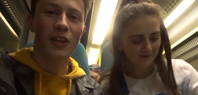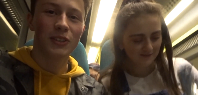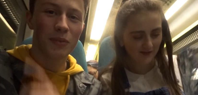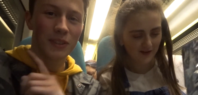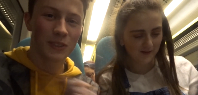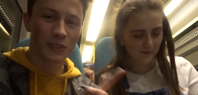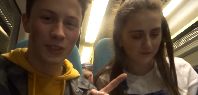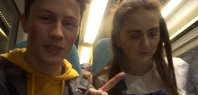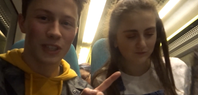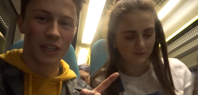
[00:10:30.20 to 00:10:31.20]
Speaker 1: So make sure to go
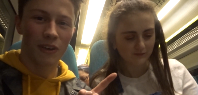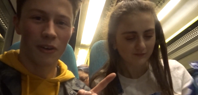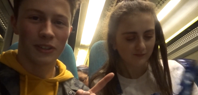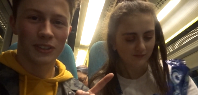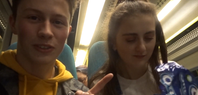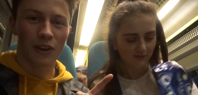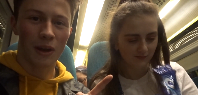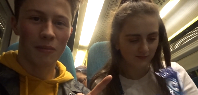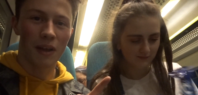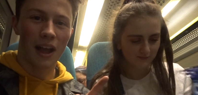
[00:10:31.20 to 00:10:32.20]
check her out on
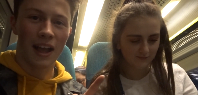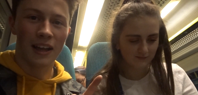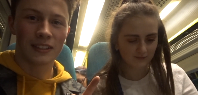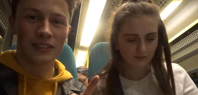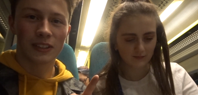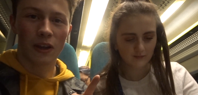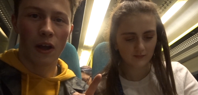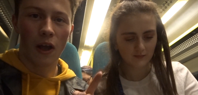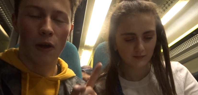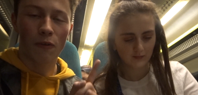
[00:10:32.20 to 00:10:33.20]
Instagram and
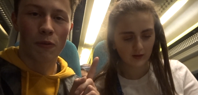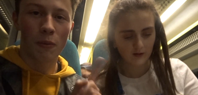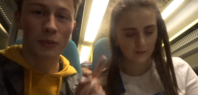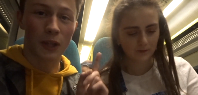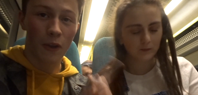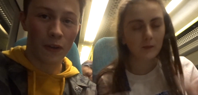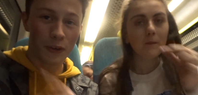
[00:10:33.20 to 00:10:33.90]
remember to like,